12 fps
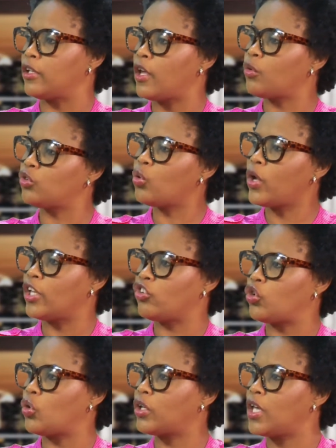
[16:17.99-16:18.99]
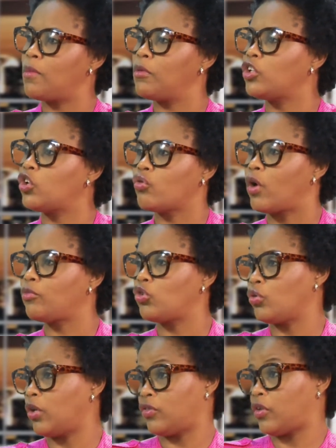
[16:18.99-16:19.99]
There was no NGO came and Curepe
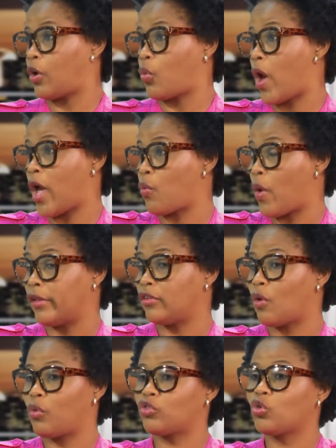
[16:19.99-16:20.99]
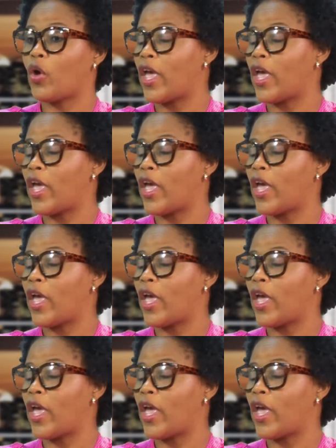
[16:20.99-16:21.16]
junior sec where I went. There was mm-hmm.